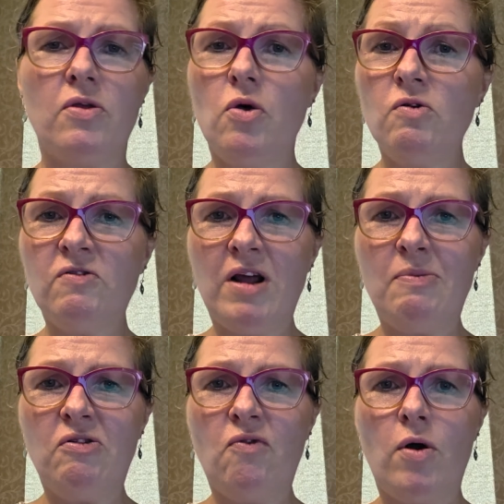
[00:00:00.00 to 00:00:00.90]
Those
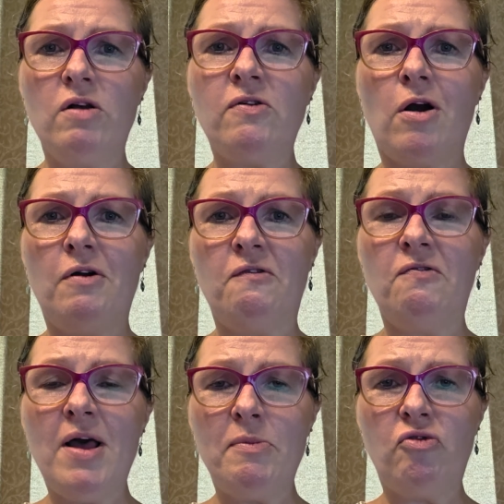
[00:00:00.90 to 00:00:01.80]
types of oils are
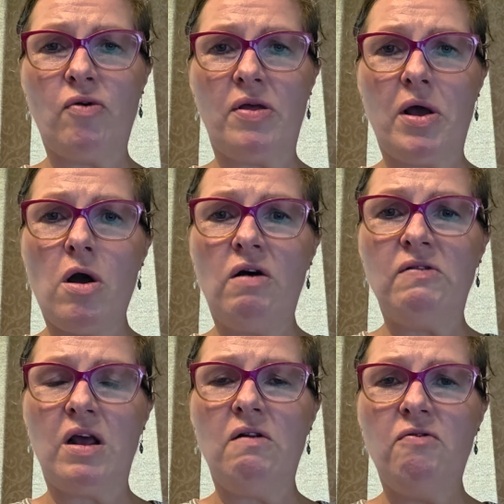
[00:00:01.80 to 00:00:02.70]
inflammatory. They
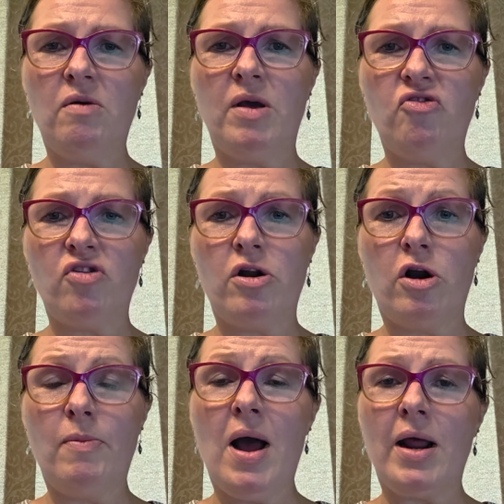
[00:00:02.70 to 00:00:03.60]
cause inflammation
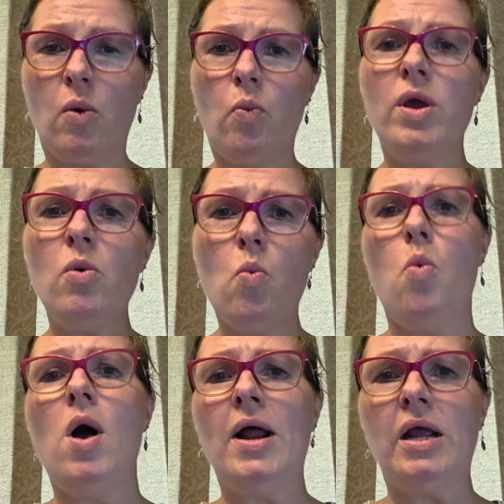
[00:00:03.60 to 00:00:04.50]
in our body. We
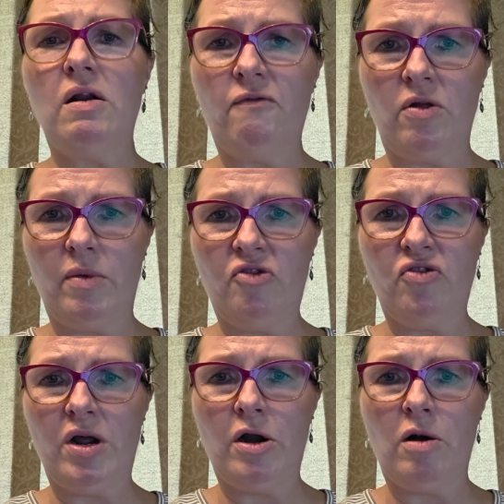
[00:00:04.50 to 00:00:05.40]
want
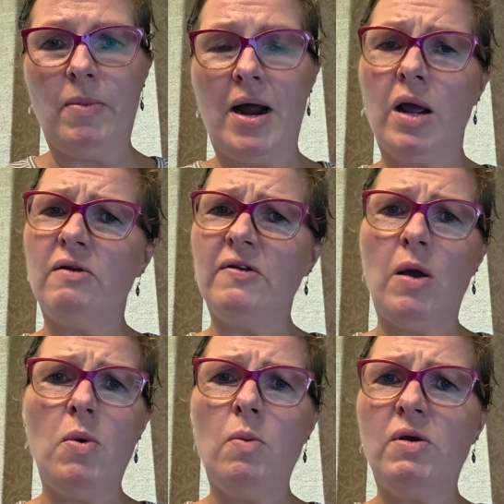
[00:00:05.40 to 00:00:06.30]
inflammation in our body.
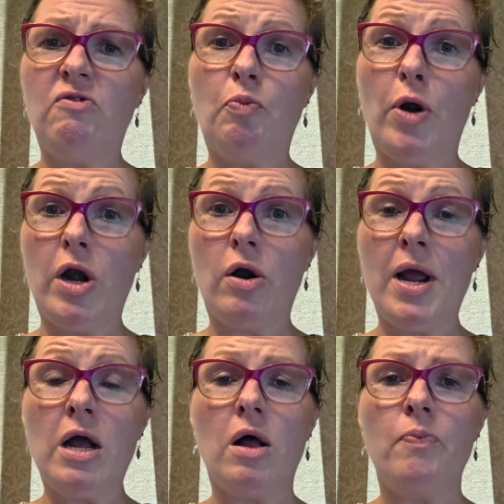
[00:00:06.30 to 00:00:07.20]
Say when we sprain our
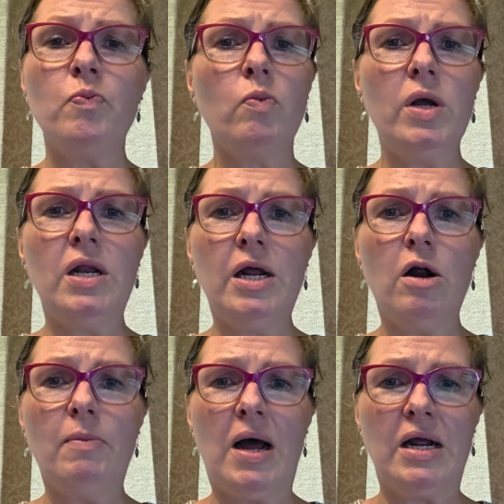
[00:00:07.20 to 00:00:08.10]
ankle, we need
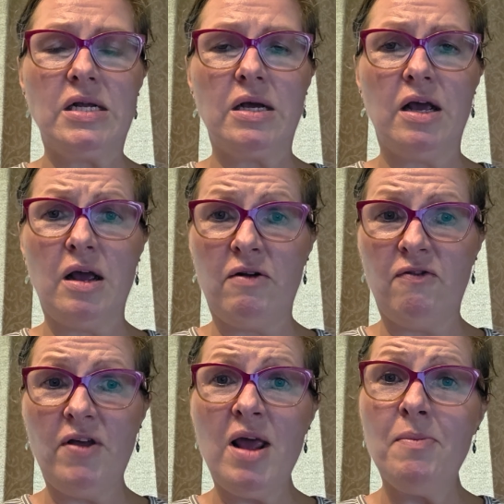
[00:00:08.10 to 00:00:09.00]
our body to
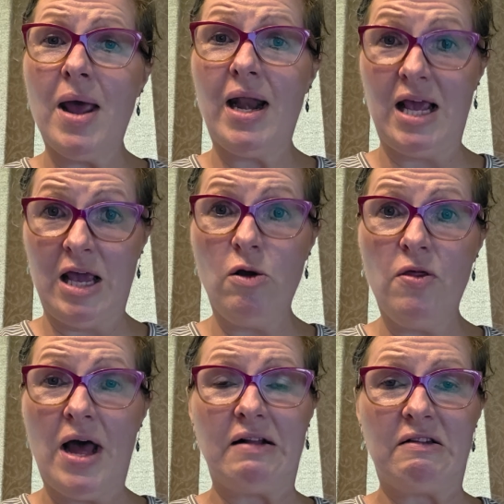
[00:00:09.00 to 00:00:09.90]
inflame and
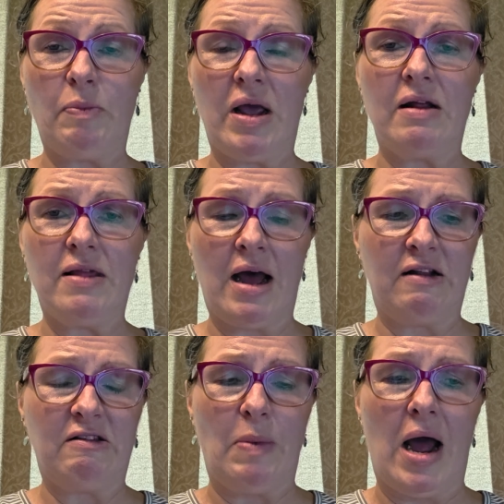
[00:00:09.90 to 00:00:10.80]
heal that
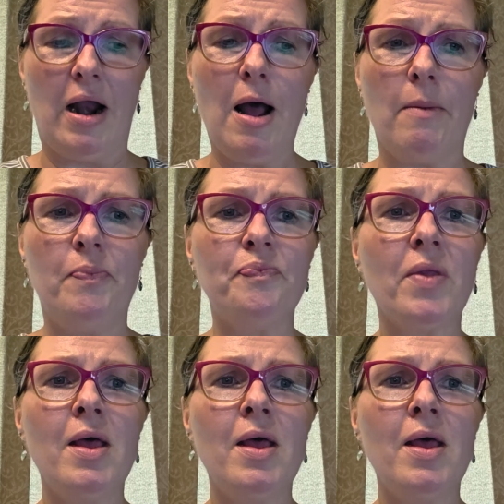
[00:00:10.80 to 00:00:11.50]
spot up.